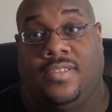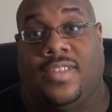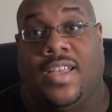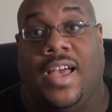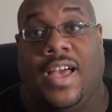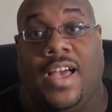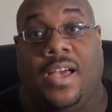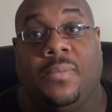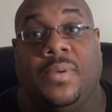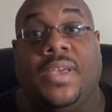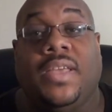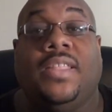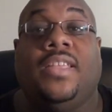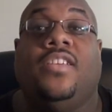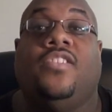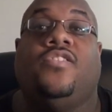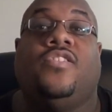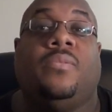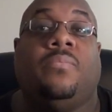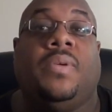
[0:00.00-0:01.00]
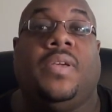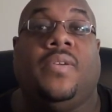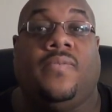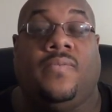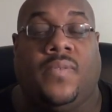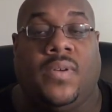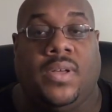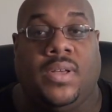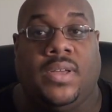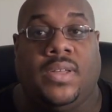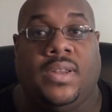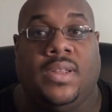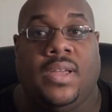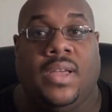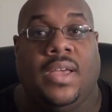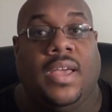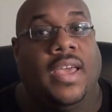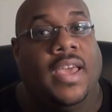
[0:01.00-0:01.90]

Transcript: It's a hobby and it should be fun.